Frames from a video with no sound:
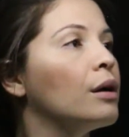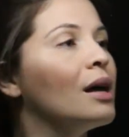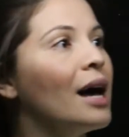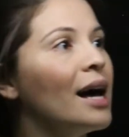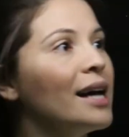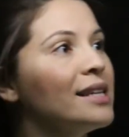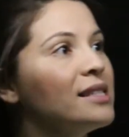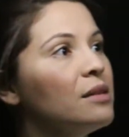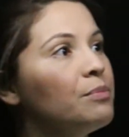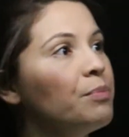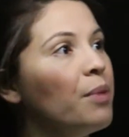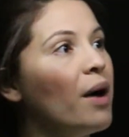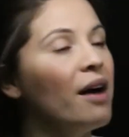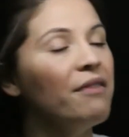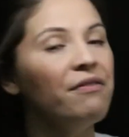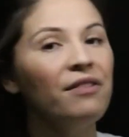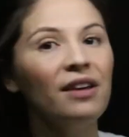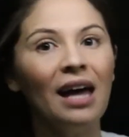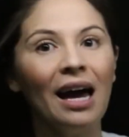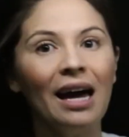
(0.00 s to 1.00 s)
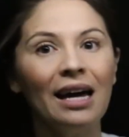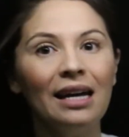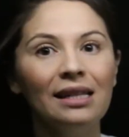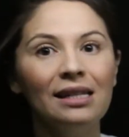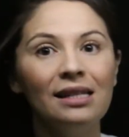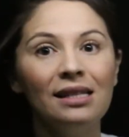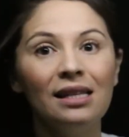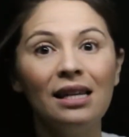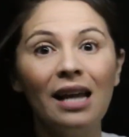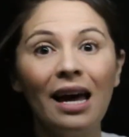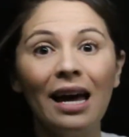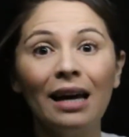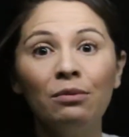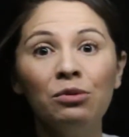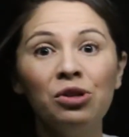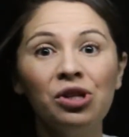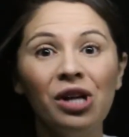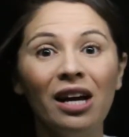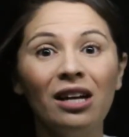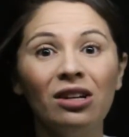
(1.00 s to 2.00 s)
As it bifurcates, the name
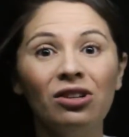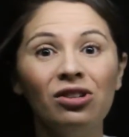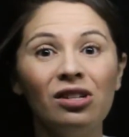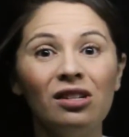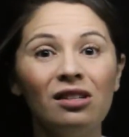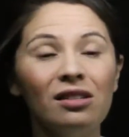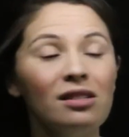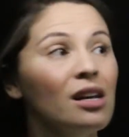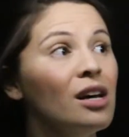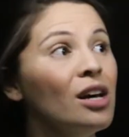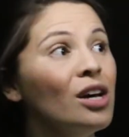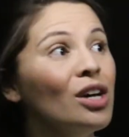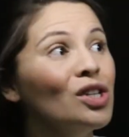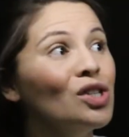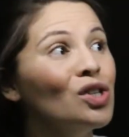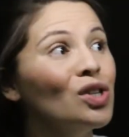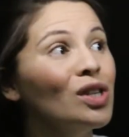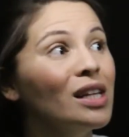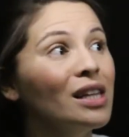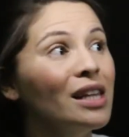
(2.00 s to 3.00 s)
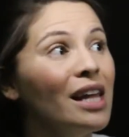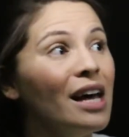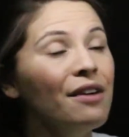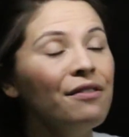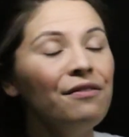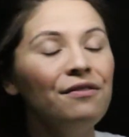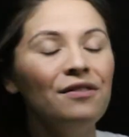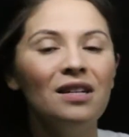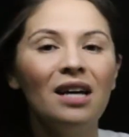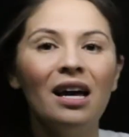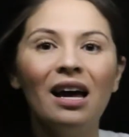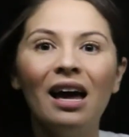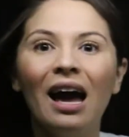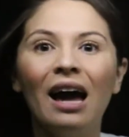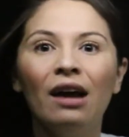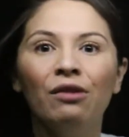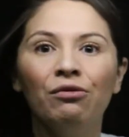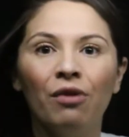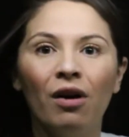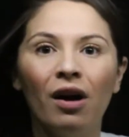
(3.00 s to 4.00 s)
changes to the left
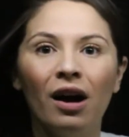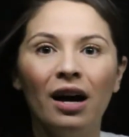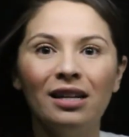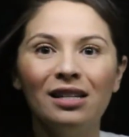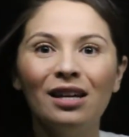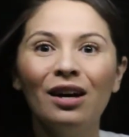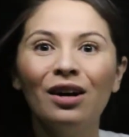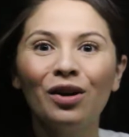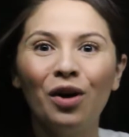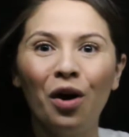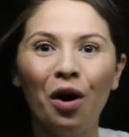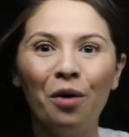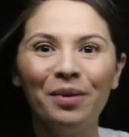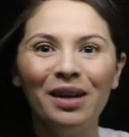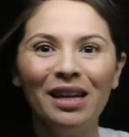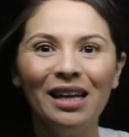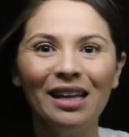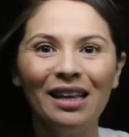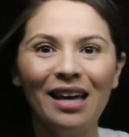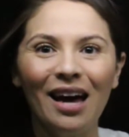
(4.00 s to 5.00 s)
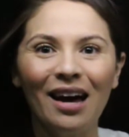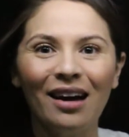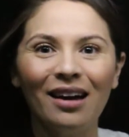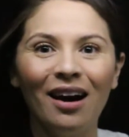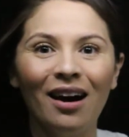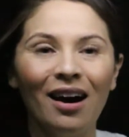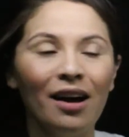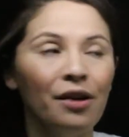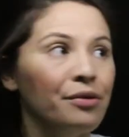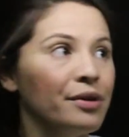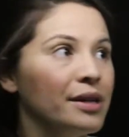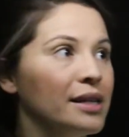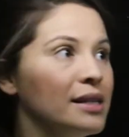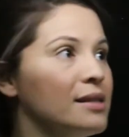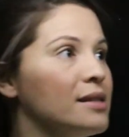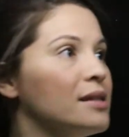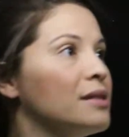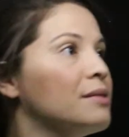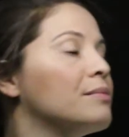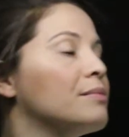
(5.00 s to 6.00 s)
and right common iliac
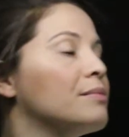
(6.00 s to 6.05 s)
arteries.